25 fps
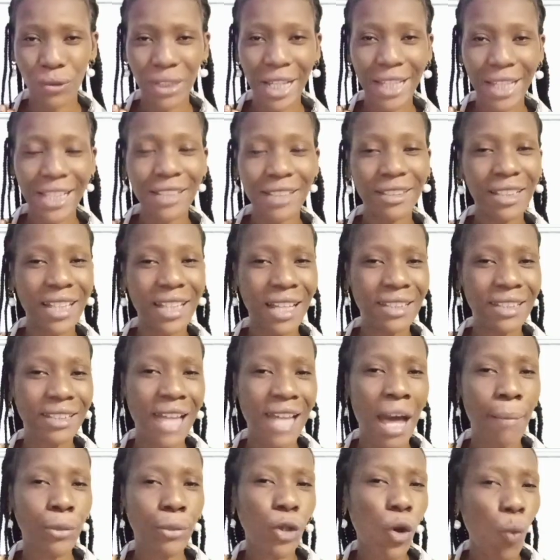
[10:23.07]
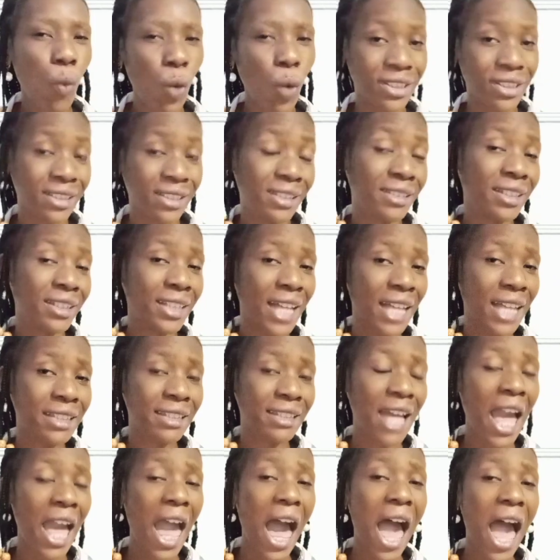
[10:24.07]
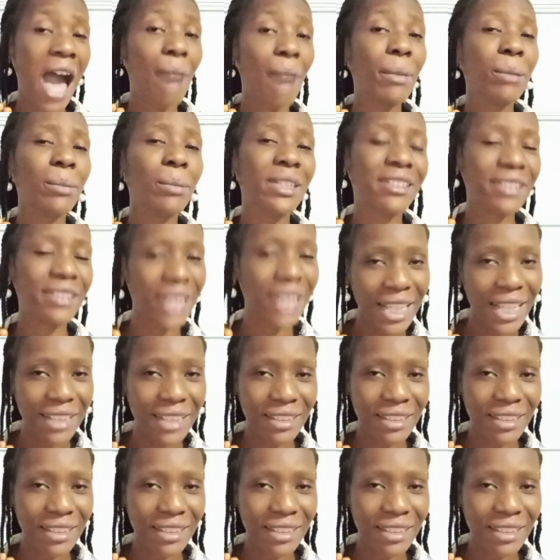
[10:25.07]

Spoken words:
Like, is it that I'm not worth it? Is it that I am a mistake?